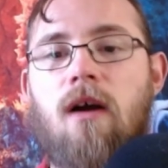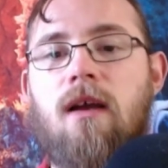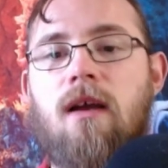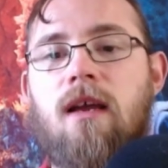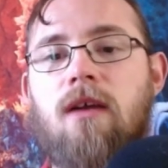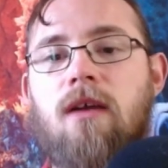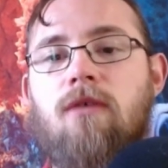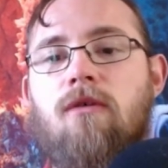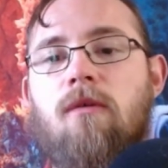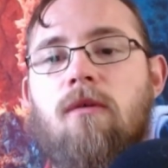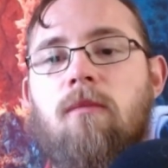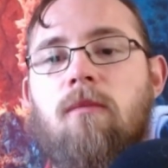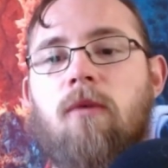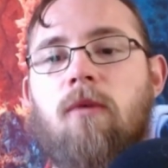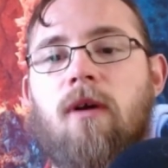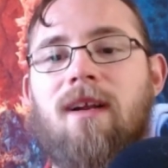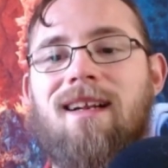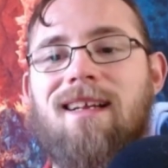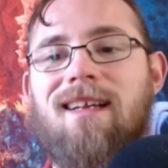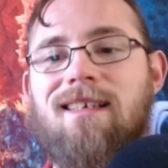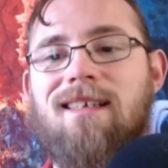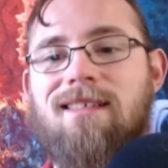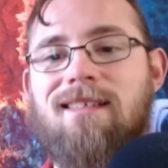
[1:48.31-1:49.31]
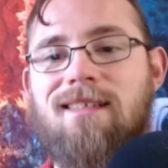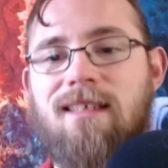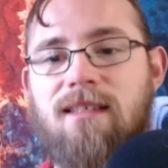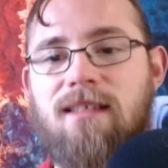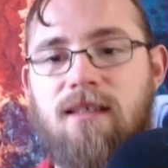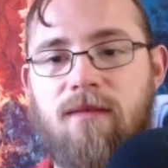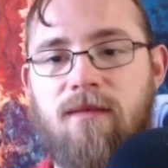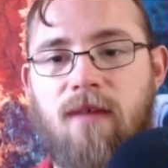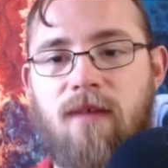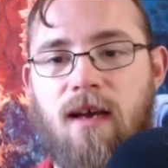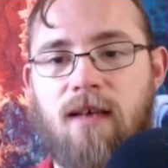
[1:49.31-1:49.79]
incorporated
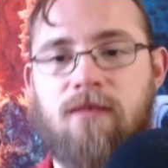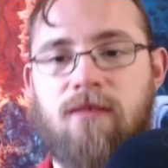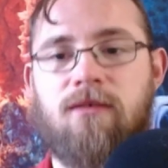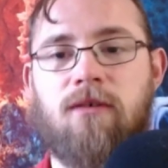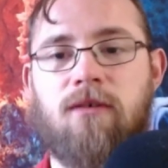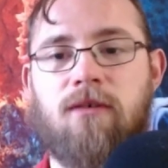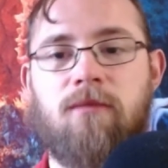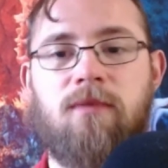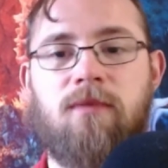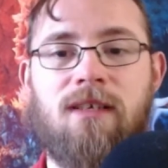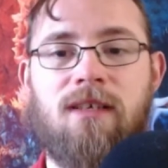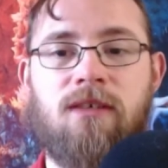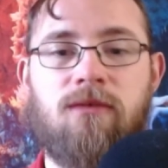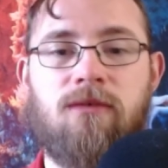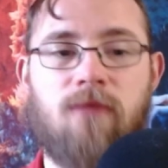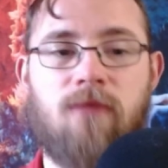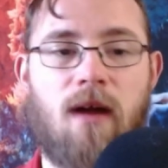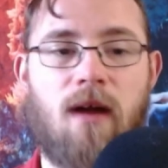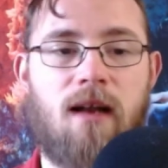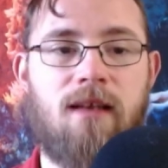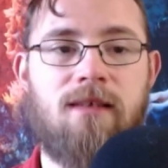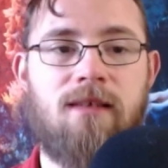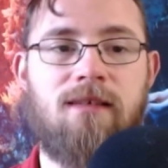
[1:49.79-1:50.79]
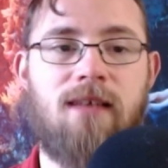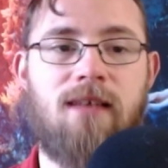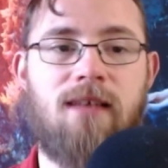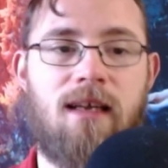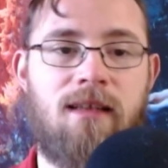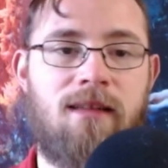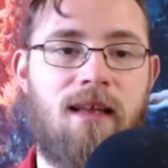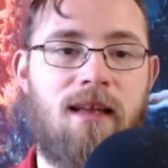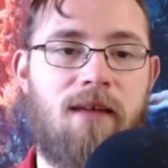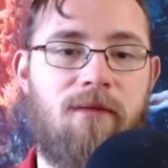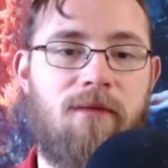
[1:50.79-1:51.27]
extensive excerpts in his writings
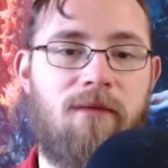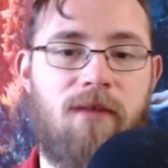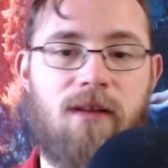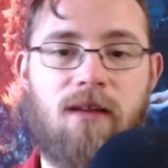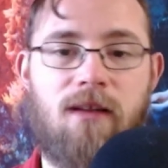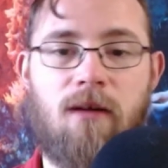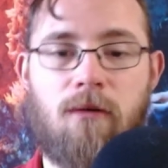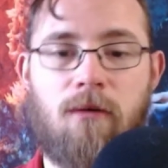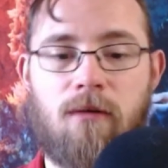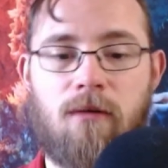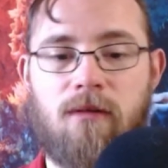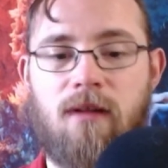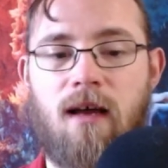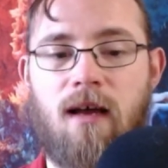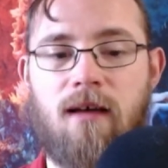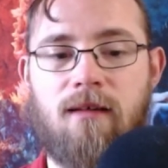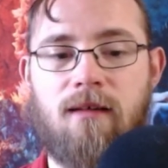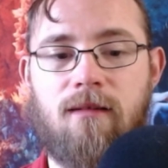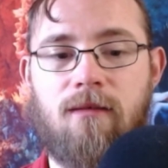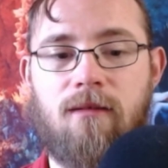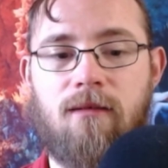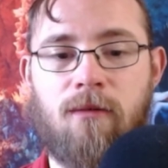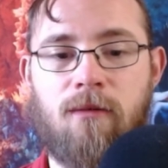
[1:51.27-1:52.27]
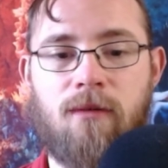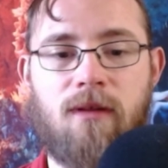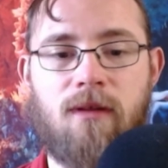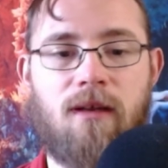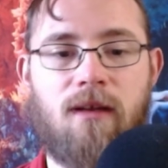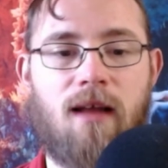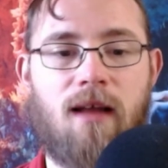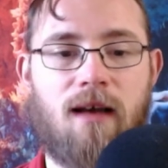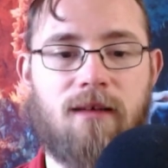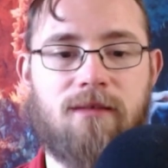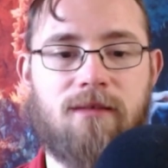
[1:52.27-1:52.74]
in De Fide
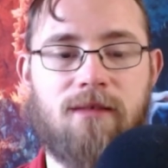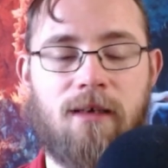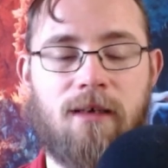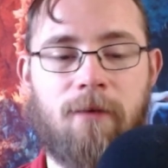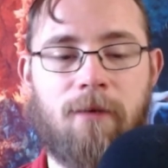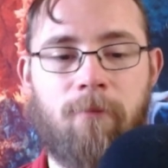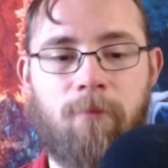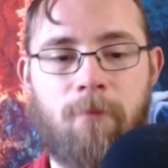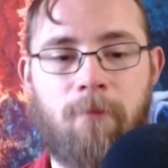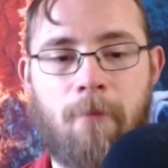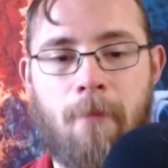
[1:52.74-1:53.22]
Orthodoxa.